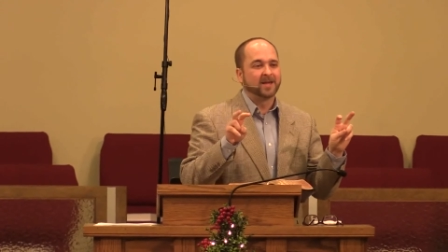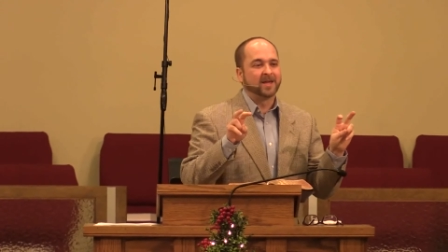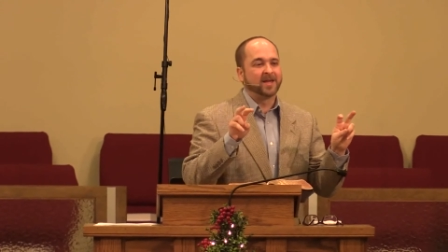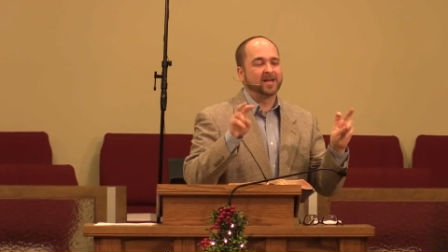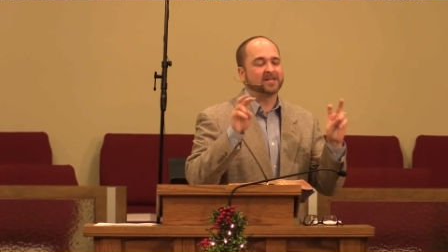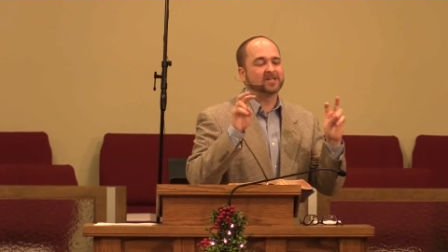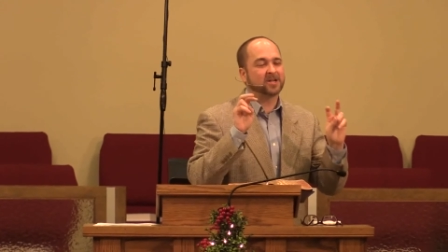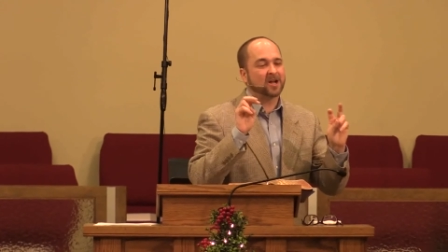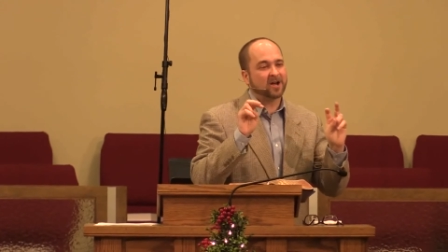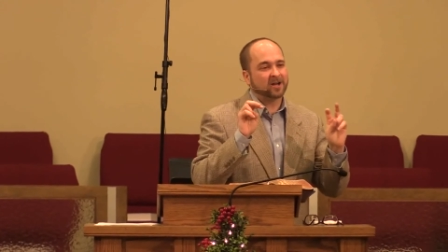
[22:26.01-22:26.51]

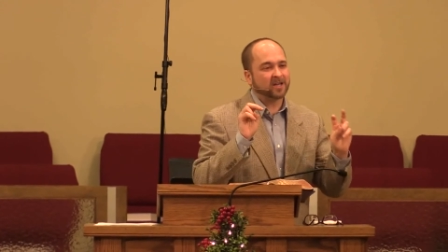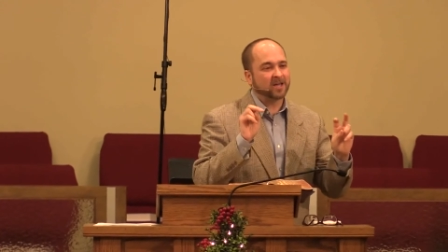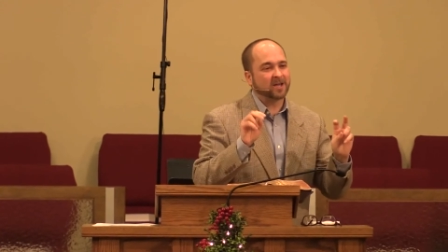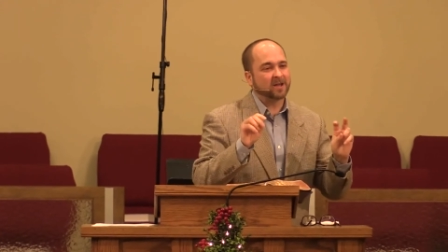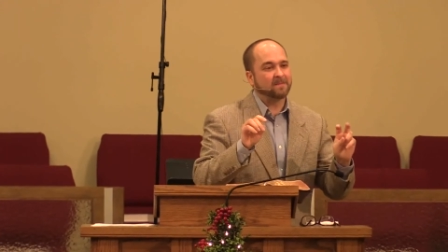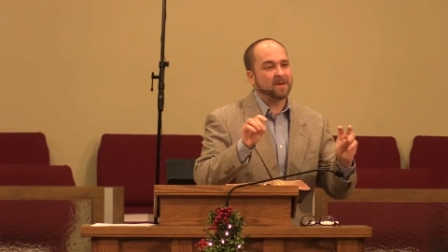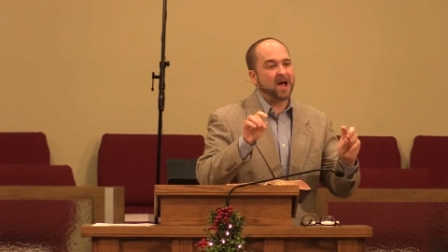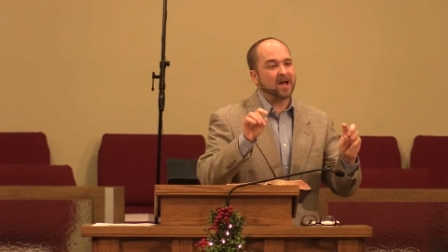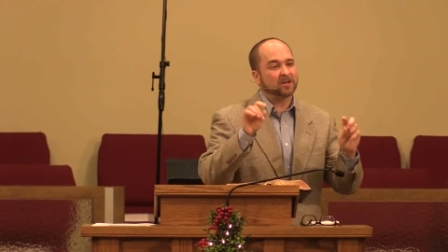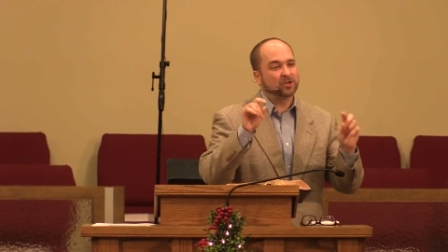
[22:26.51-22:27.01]
It's talking
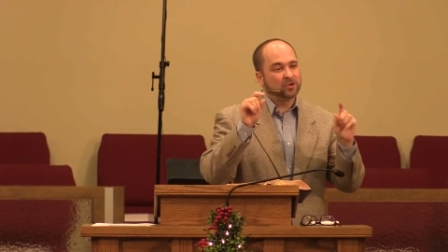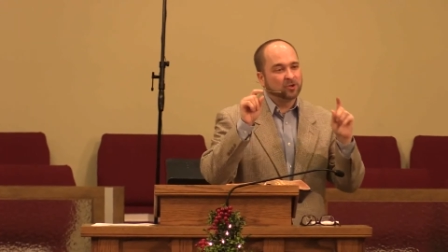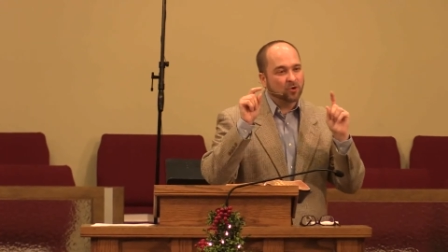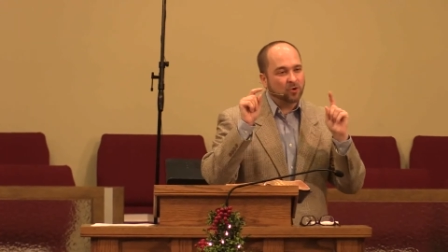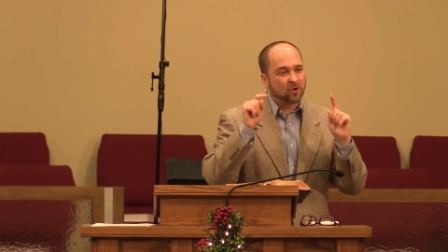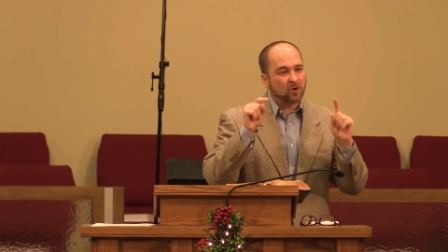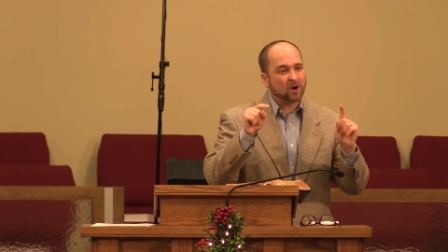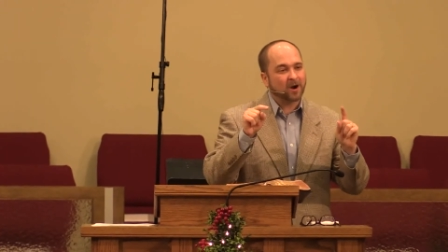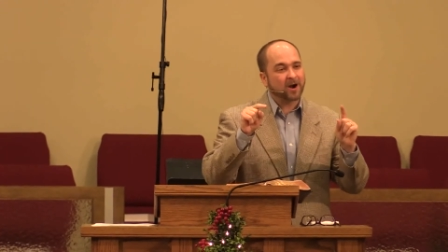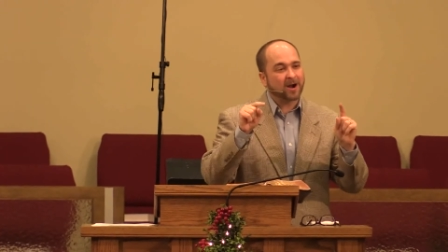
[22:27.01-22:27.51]
about
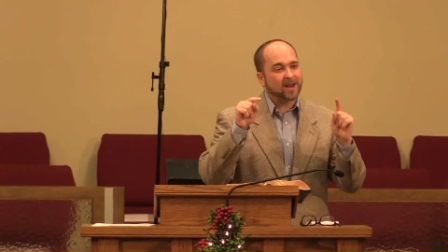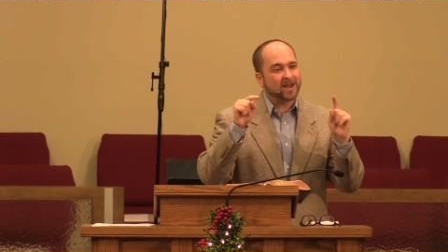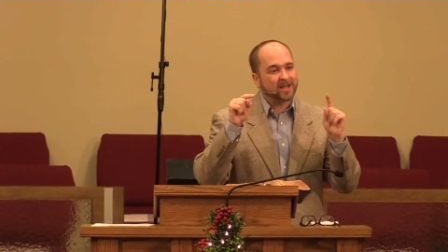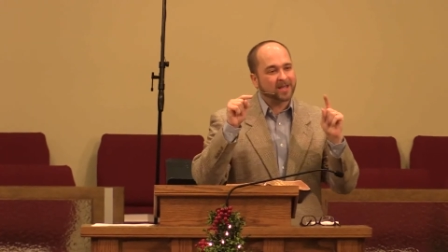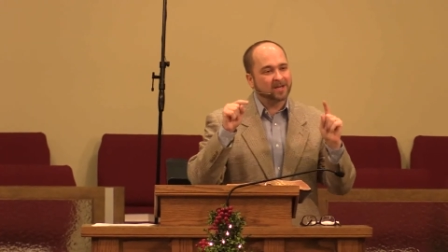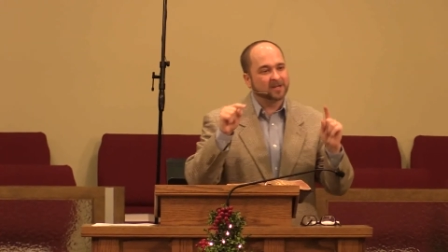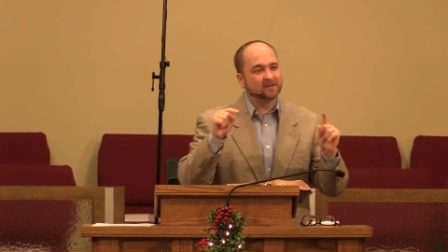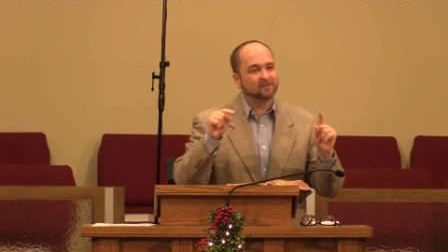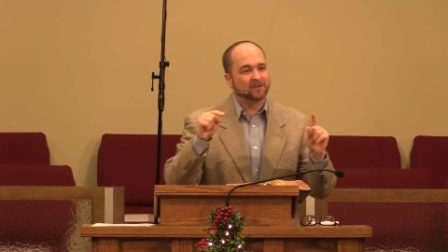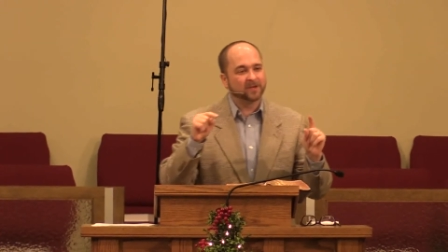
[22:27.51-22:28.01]
your
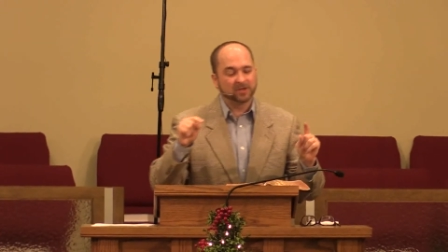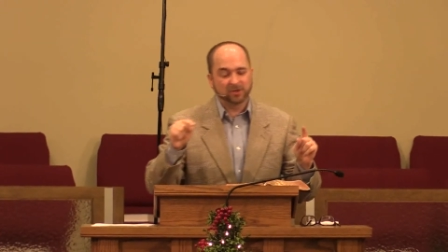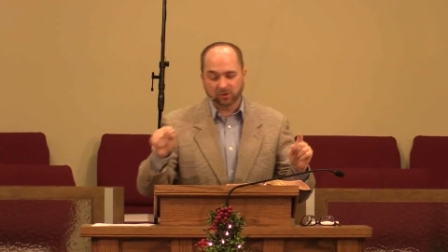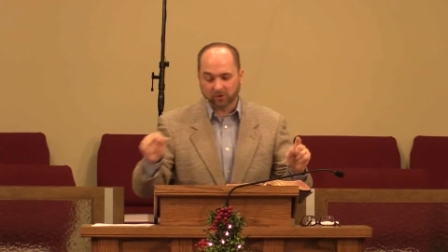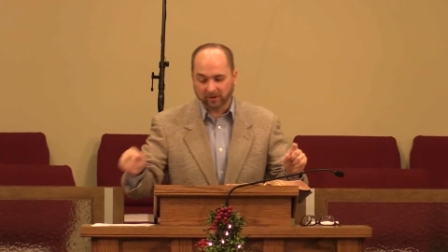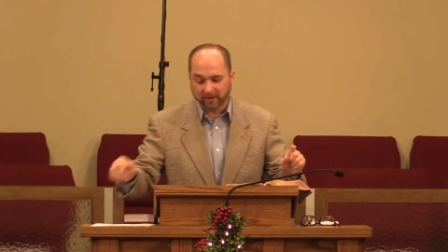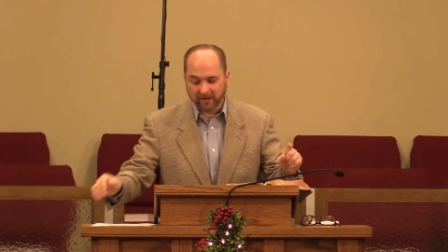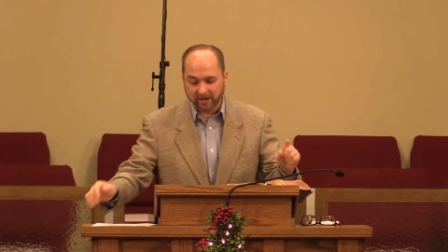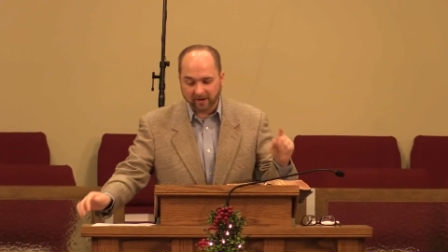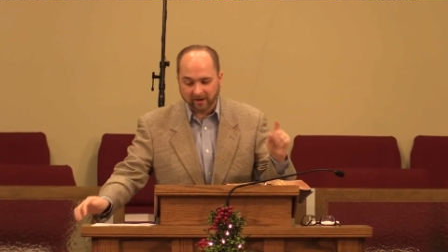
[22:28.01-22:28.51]

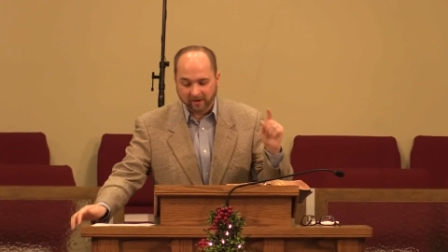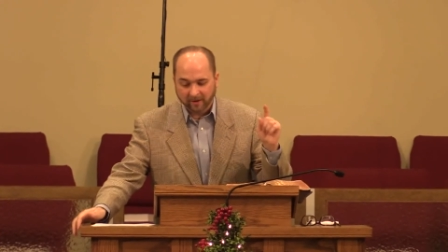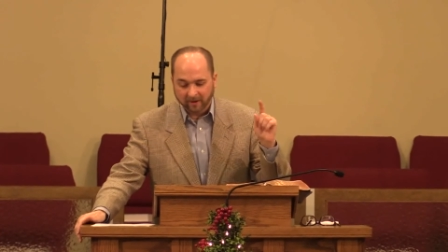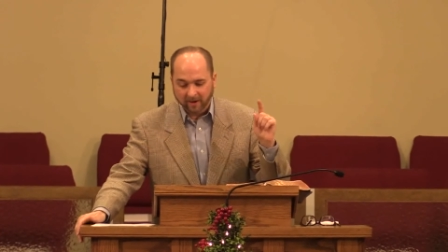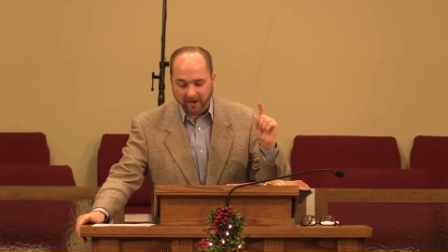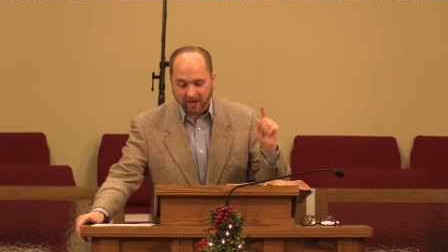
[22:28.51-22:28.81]
individually